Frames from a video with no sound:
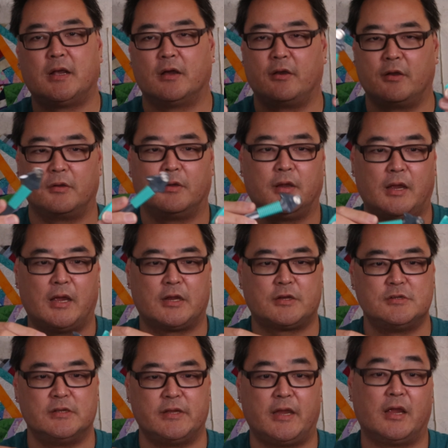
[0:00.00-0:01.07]
cutter
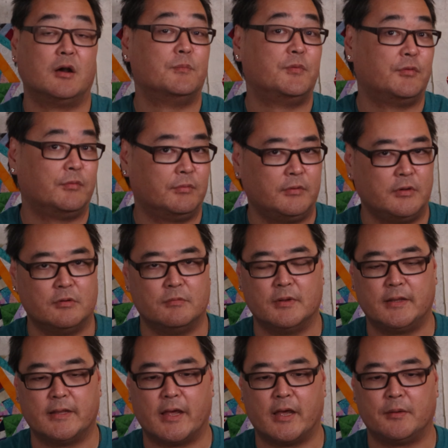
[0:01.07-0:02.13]
actually helps you
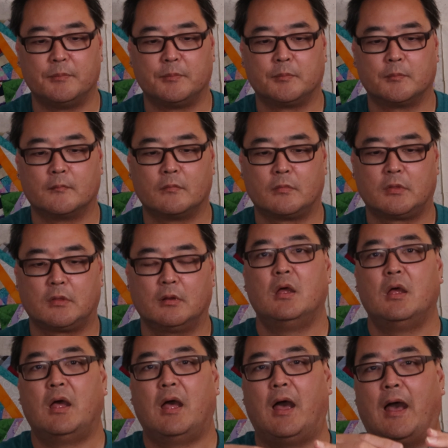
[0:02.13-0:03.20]
with that.
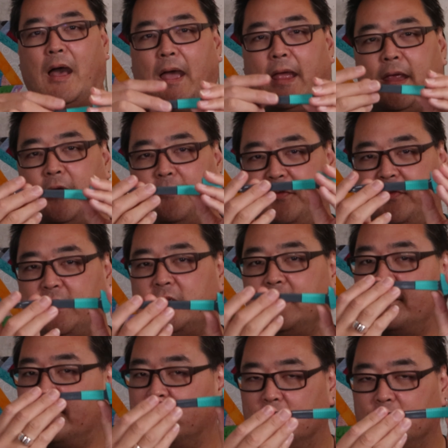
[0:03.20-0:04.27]
I have
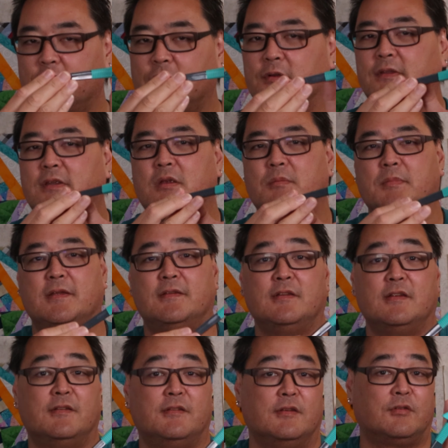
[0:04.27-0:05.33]
seen some quilting
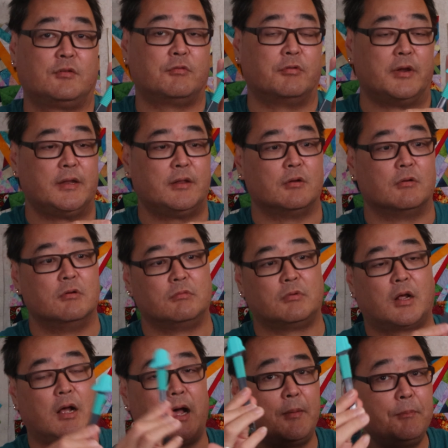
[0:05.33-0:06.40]
businesses create their own
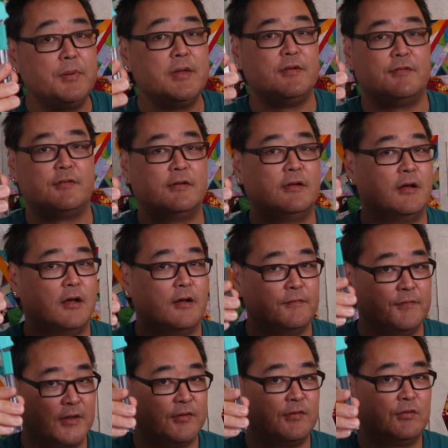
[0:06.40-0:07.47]
copies
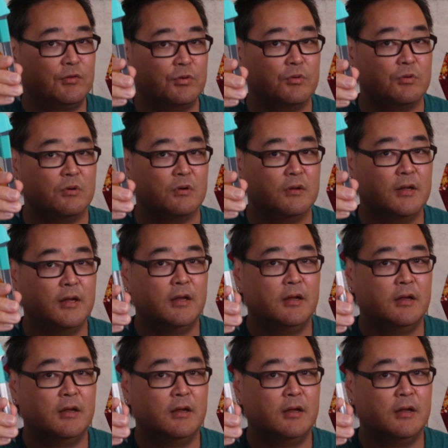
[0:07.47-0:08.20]
of this tool